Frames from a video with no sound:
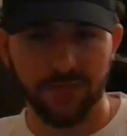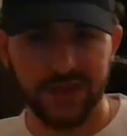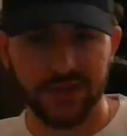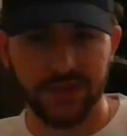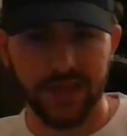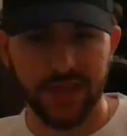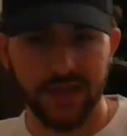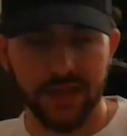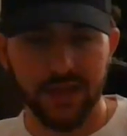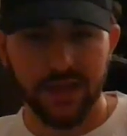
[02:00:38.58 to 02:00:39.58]
basically
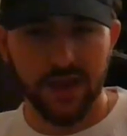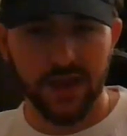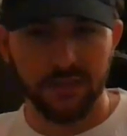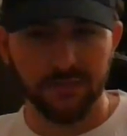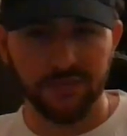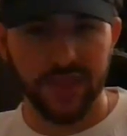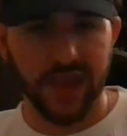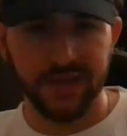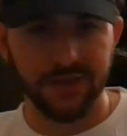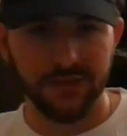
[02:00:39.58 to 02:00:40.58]

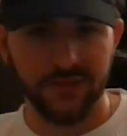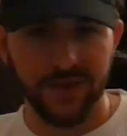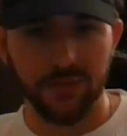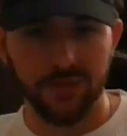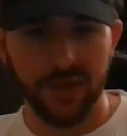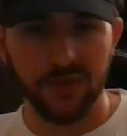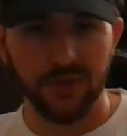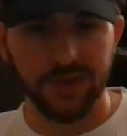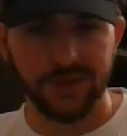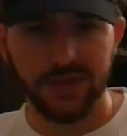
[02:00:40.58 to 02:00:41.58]
landing the fatal
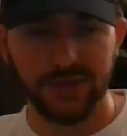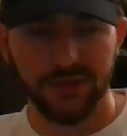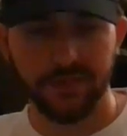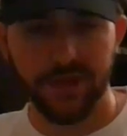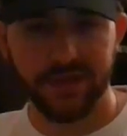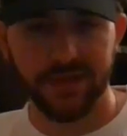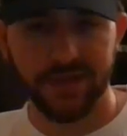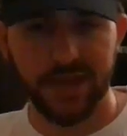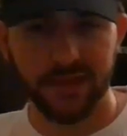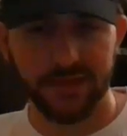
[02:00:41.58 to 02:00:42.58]
blow on Caesar and
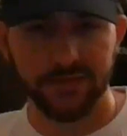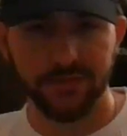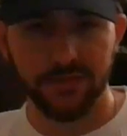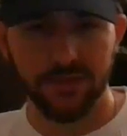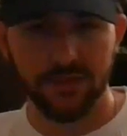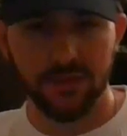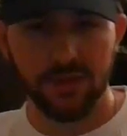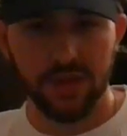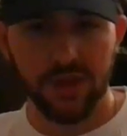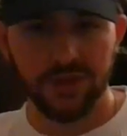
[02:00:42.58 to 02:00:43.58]
basically killing them.
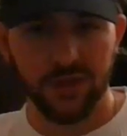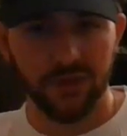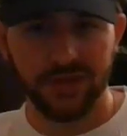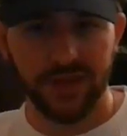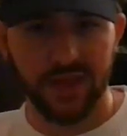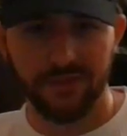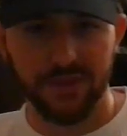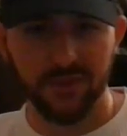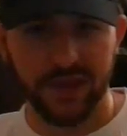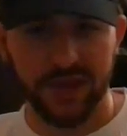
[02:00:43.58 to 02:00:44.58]
So it's like if
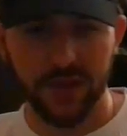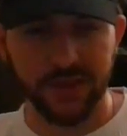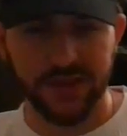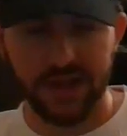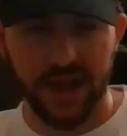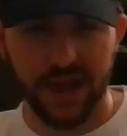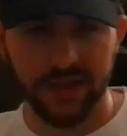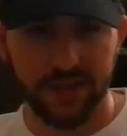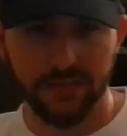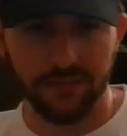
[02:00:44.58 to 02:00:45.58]
he would have killed that guy,
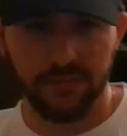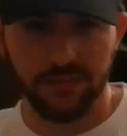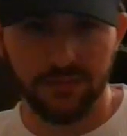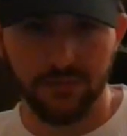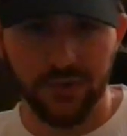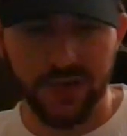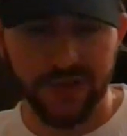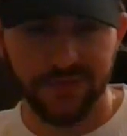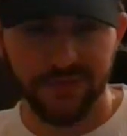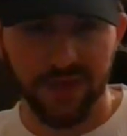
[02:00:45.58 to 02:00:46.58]
like would
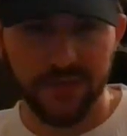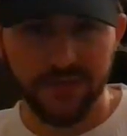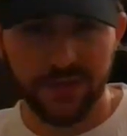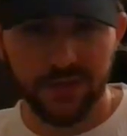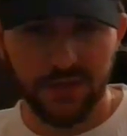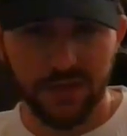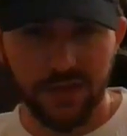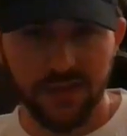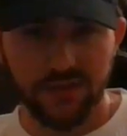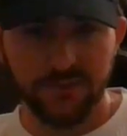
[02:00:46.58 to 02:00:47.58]
he have survived?
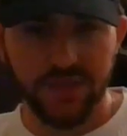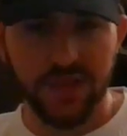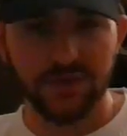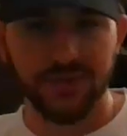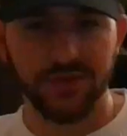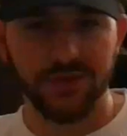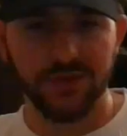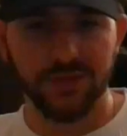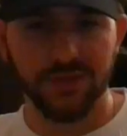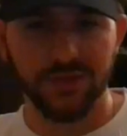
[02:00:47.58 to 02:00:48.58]
So it's
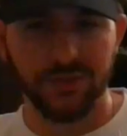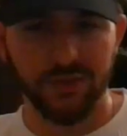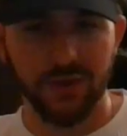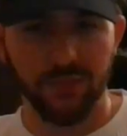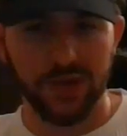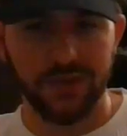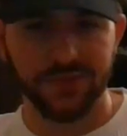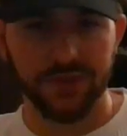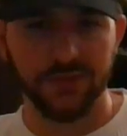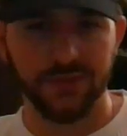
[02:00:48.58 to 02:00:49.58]
always one of those great what
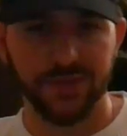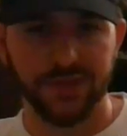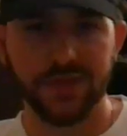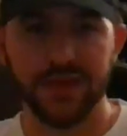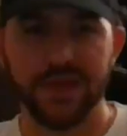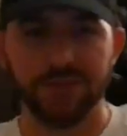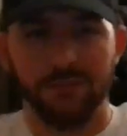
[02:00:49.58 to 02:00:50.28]
ifs. So we see that he's